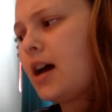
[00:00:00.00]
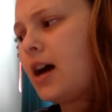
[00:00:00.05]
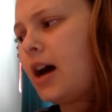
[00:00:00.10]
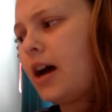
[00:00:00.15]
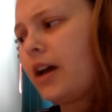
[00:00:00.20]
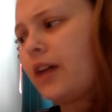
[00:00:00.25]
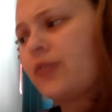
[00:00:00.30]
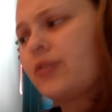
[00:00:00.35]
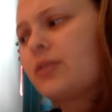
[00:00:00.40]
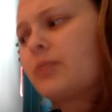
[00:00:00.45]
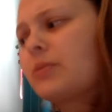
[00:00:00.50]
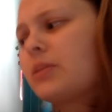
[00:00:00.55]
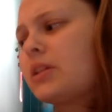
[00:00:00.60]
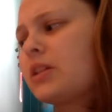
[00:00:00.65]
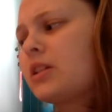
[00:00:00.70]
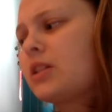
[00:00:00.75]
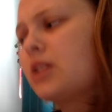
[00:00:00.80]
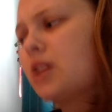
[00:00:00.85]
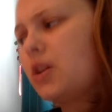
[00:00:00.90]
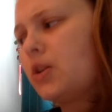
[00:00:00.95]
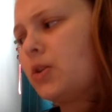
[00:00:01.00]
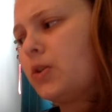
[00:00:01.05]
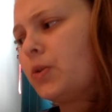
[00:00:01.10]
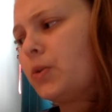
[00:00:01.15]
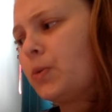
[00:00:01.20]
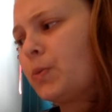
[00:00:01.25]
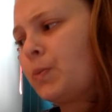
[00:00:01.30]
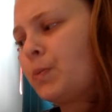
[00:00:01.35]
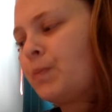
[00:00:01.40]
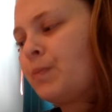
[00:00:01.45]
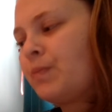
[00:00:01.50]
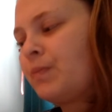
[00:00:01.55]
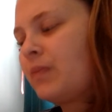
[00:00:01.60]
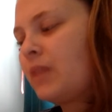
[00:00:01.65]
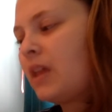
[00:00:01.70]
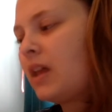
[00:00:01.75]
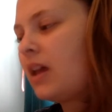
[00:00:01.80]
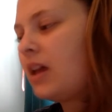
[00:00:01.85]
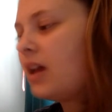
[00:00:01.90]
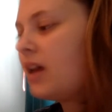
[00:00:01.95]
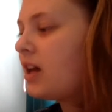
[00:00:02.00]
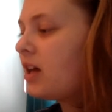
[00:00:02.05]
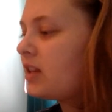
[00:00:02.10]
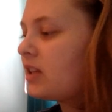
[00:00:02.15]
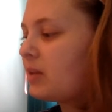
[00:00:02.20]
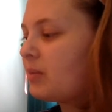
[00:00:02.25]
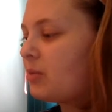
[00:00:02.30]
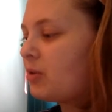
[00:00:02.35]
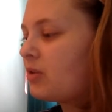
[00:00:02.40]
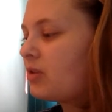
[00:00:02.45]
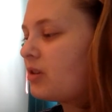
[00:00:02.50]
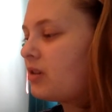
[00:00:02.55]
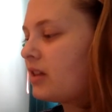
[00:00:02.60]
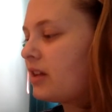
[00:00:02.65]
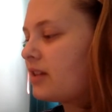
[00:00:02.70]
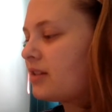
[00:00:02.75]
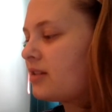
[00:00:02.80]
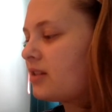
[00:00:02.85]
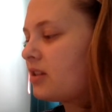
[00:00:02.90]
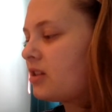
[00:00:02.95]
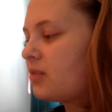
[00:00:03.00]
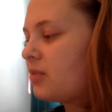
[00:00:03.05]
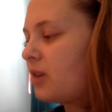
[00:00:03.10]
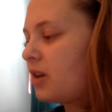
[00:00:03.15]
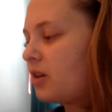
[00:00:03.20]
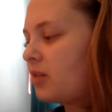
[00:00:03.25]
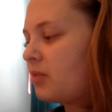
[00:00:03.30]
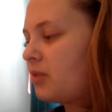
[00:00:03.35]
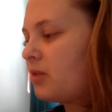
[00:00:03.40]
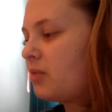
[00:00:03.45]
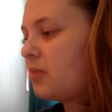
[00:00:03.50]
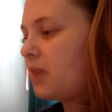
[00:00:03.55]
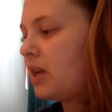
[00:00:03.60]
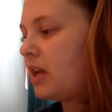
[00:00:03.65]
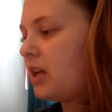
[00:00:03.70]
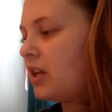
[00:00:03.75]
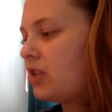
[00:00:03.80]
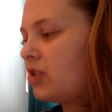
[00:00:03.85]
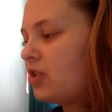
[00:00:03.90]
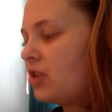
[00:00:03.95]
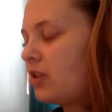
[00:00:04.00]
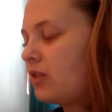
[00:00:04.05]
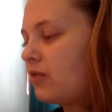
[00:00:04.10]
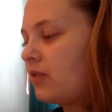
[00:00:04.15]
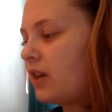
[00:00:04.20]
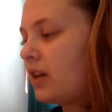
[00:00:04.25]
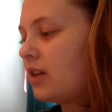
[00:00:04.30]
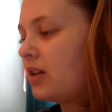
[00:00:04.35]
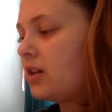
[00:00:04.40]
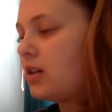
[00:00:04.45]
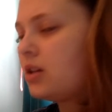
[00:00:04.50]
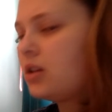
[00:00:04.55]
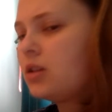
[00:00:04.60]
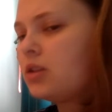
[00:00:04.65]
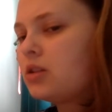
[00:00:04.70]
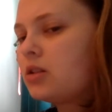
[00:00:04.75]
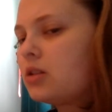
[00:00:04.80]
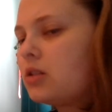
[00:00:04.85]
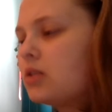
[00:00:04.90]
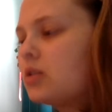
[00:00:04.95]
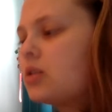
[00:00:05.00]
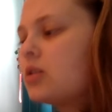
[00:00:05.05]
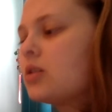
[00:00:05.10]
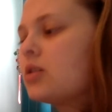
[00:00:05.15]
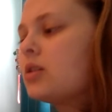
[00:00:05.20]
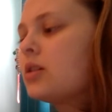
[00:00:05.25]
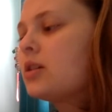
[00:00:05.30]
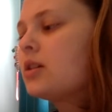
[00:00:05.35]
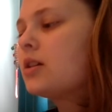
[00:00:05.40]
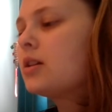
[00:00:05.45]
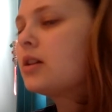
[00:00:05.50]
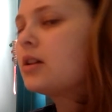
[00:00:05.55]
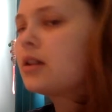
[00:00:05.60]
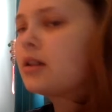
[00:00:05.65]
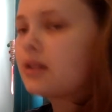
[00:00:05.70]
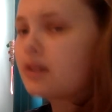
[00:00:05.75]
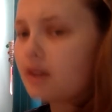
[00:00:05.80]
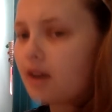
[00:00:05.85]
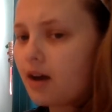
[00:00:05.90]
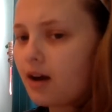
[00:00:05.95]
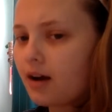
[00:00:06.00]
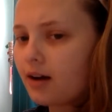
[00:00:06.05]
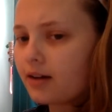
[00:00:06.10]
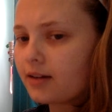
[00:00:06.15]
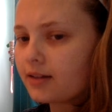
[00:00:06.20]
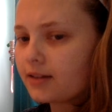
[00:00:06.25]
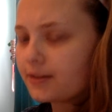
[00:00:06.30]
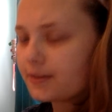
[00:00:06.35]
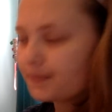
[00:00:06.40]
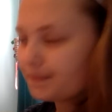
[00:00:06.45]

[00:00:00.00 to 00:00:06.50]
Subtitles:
I have something to tell you." They both glanced at the bottom of the page and read, "Sincerely, God."